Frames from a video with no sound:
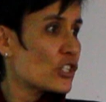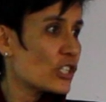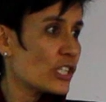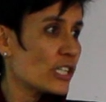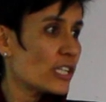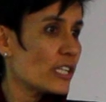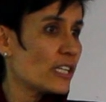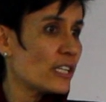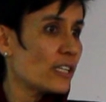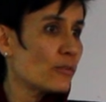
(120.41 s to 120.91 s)

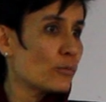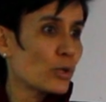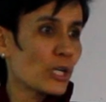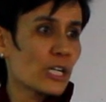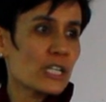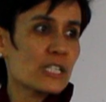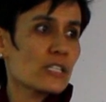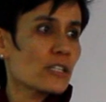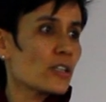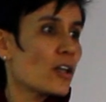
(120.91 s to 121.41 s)
she
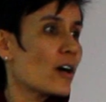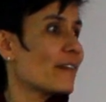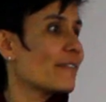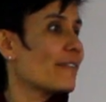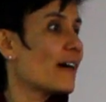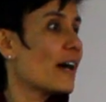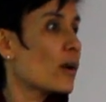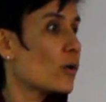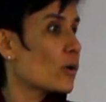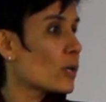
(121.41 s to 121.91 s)
works a lot
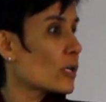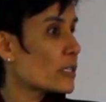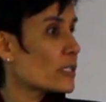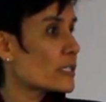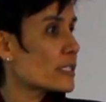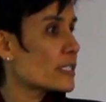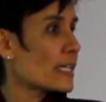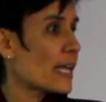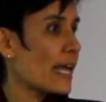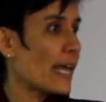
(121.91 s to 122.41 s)
of
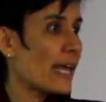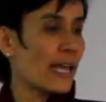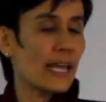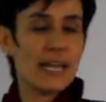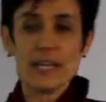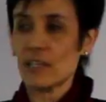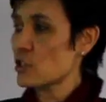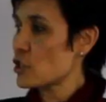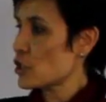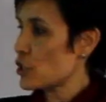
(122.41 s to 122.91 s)
hours
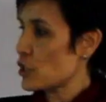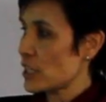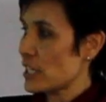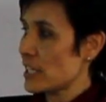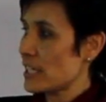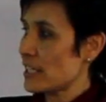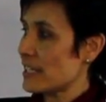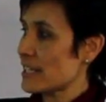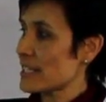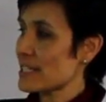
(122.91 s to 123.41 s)
and
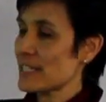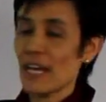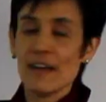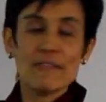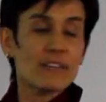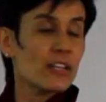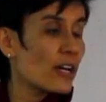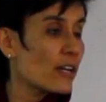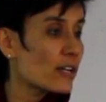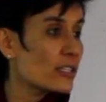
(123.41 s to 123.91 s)
she doesn't
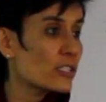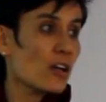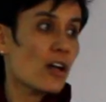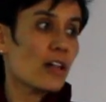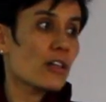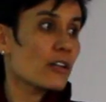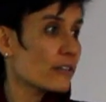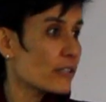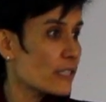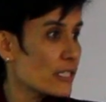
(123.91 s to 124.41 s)
have a lot of
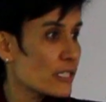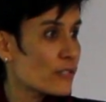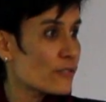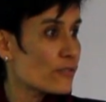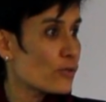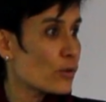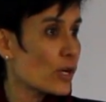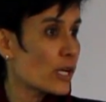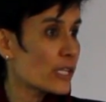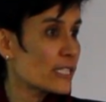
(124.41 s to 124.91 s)
tolerance
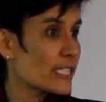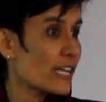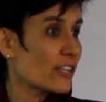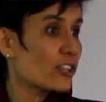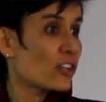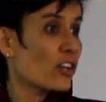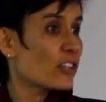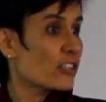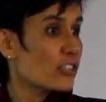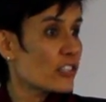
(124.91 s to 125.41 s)
for
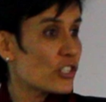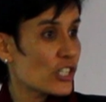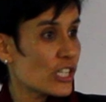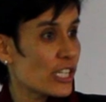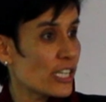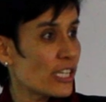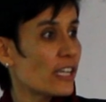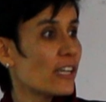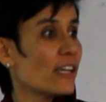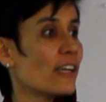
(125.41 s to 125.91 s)

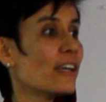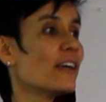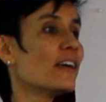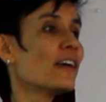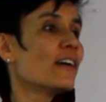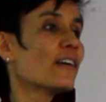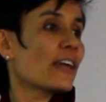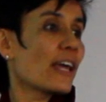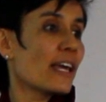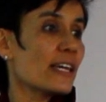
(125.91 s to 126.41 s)
technology.
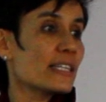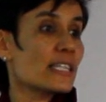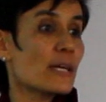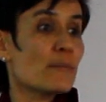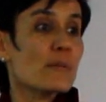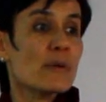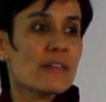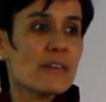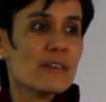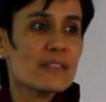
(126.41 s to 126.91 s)
Okay,
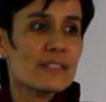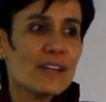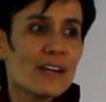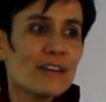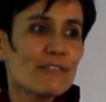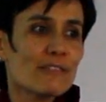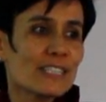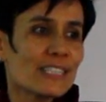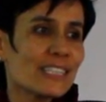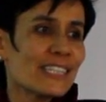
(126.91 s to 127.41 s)
some of these
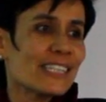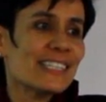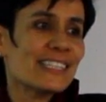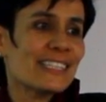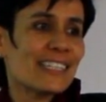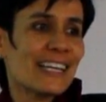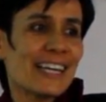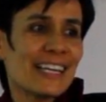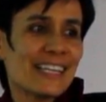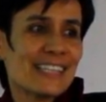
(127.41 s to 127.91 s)
are really
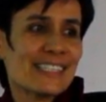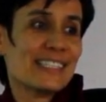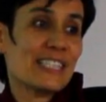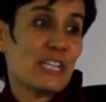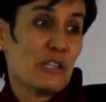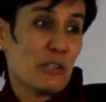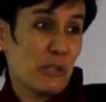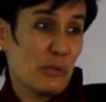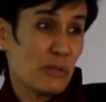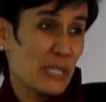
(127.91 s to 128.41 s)
like
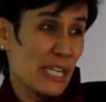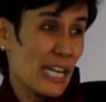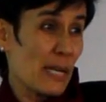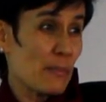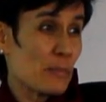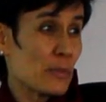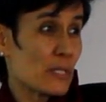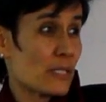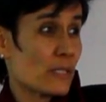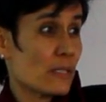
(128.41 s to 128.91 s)

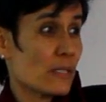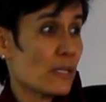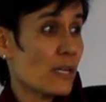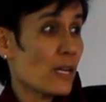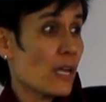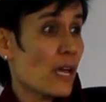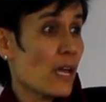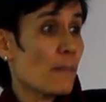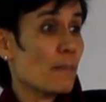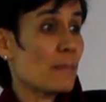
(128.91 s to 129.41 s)
stereotypes,
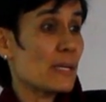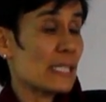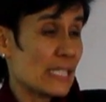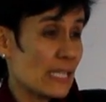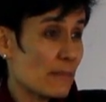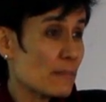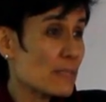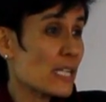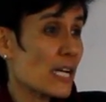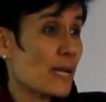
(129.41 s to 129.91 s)
but
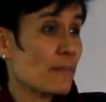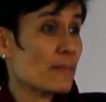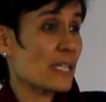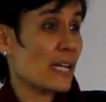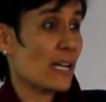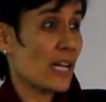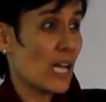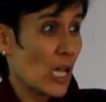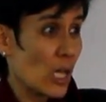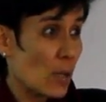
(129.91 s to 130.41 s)
sometimes
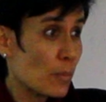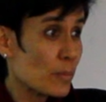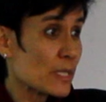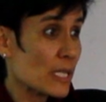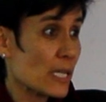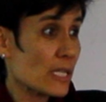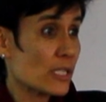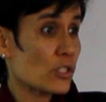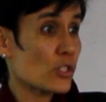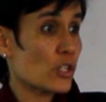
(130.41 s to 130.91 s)
that
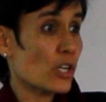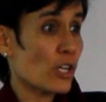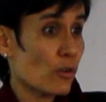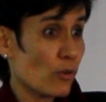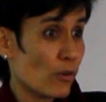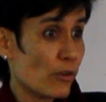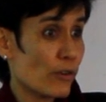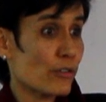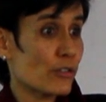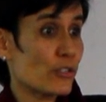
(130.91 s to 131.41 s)
helps us
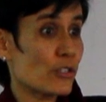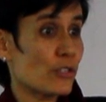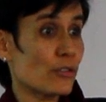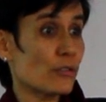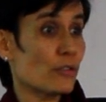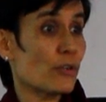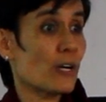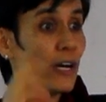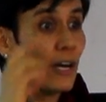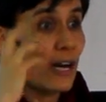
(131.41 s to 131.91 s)
in order
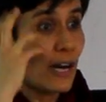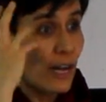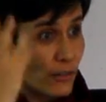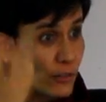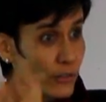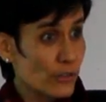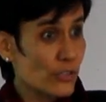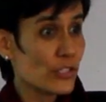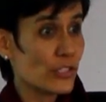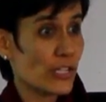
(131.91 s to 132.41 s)
to
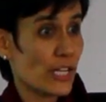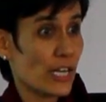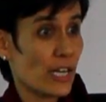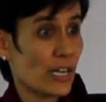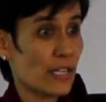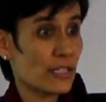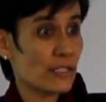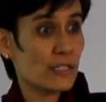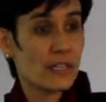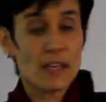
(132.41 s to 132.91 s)

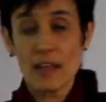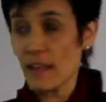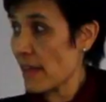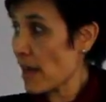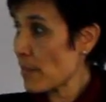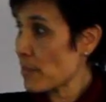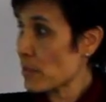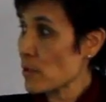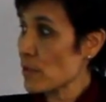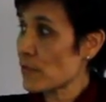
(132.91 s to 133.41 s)
understand
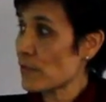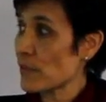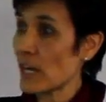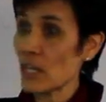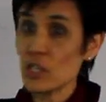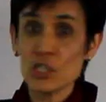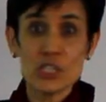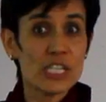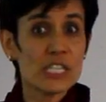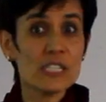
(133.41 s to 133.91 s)
that
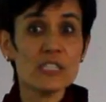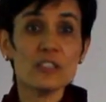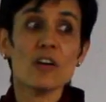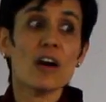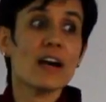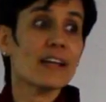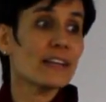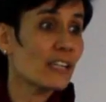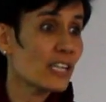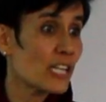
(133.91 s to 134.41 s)
profile. She's
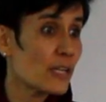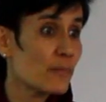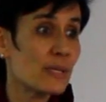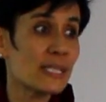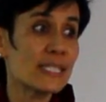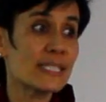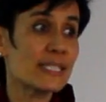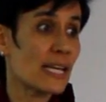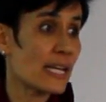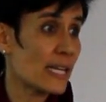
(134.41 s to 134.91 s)
not going to
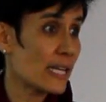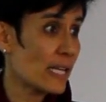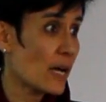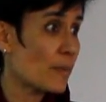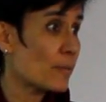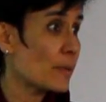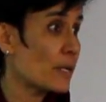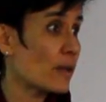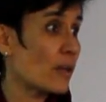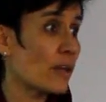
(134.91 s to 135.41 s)
be setting
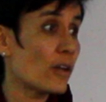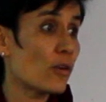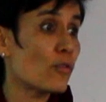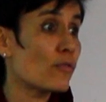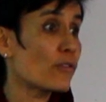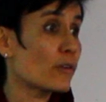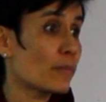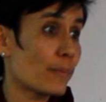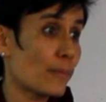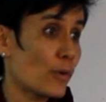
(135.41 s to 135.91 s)
up and, and
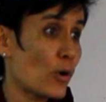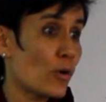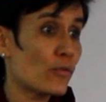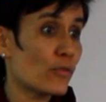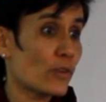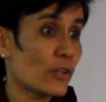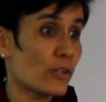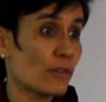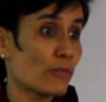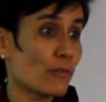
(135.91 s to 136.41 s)

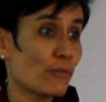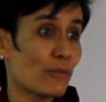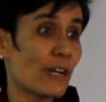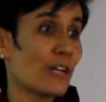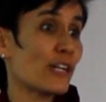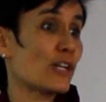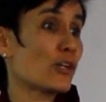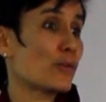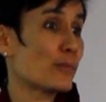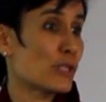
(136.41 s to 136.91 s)
over,
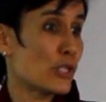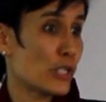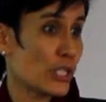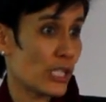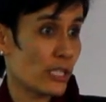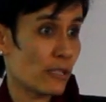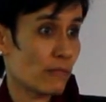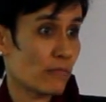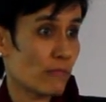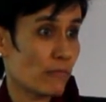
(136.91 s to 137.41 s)
running her
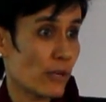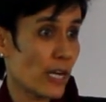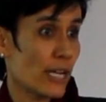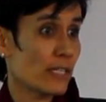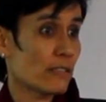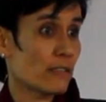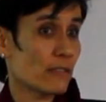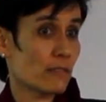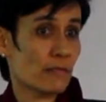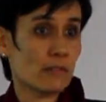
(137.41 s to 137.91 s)
machine,
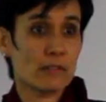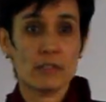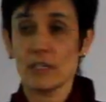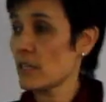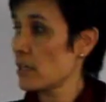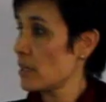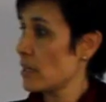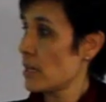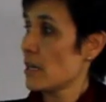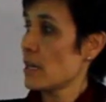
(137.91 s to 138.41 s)
right?
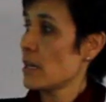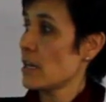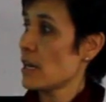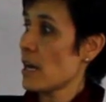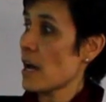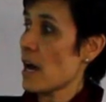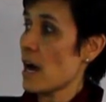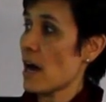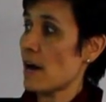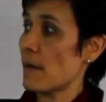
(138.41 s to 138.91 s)

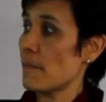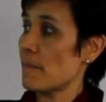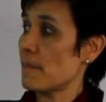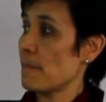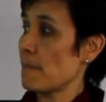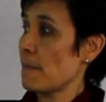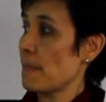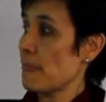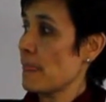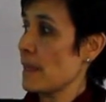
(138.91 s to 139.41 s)

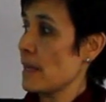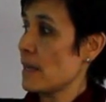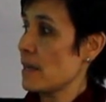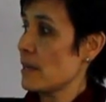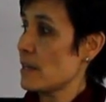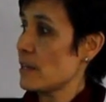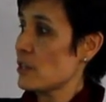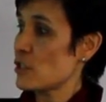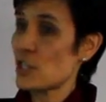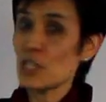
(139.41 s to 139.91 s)
Um,
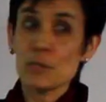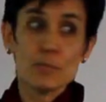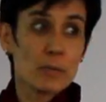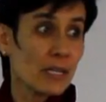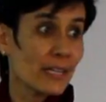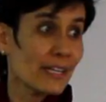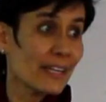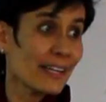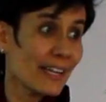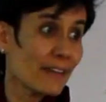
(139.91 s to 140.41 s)
she's
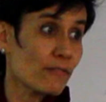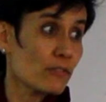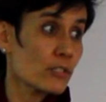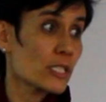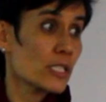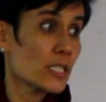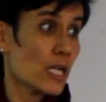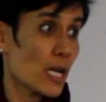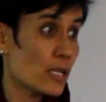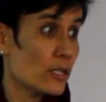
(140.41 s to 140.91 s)
probably going to have her
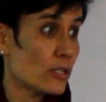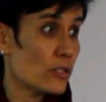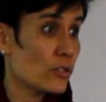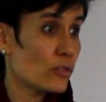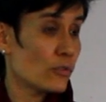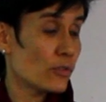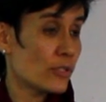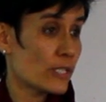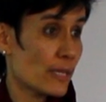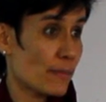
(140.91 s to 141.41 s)
son
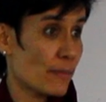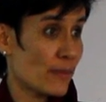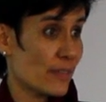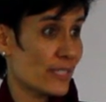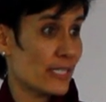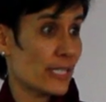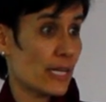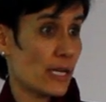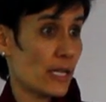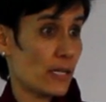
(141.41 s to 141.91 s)
do some of
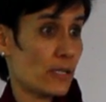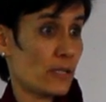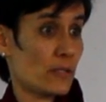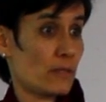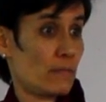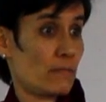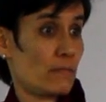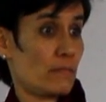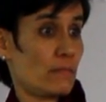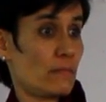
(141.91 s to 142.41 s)
the
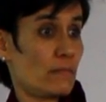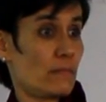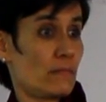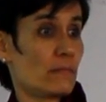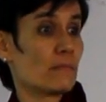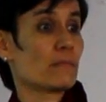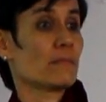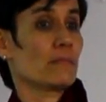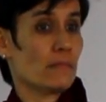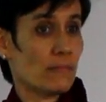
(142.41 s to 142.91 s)
settings.
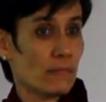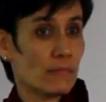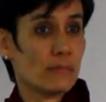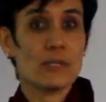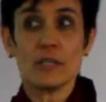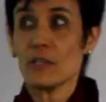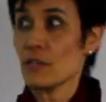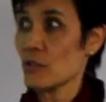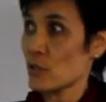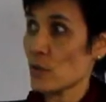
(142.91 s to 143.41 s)

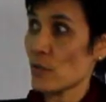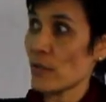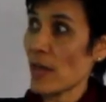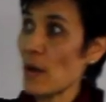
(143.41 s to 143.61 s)
So